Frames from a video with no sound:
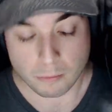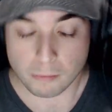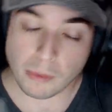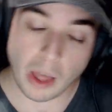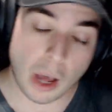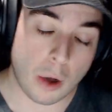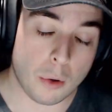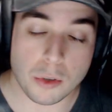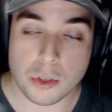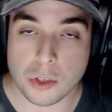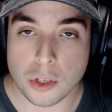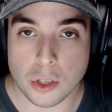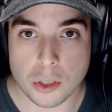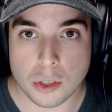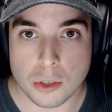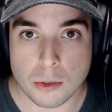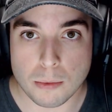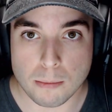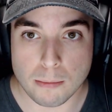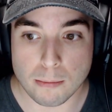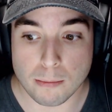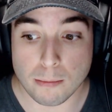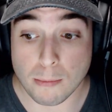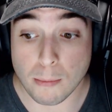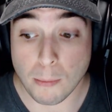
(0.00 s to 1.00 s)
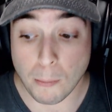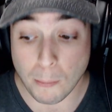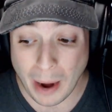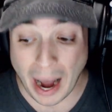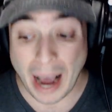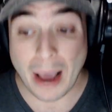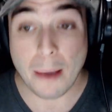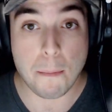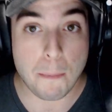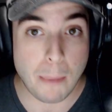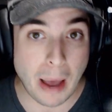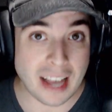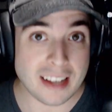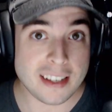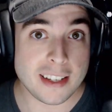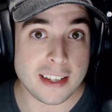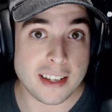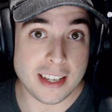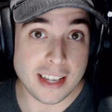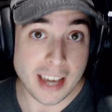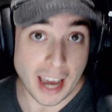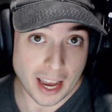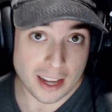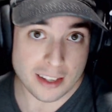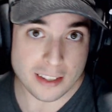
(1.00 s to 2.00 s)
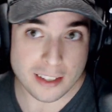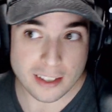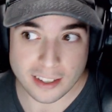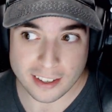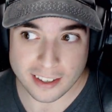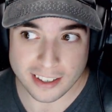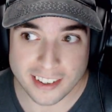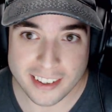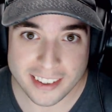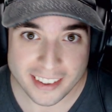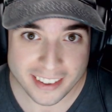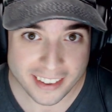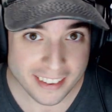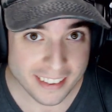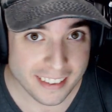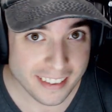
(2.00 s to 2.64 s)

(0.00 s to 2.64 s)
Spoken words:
was just my best guess,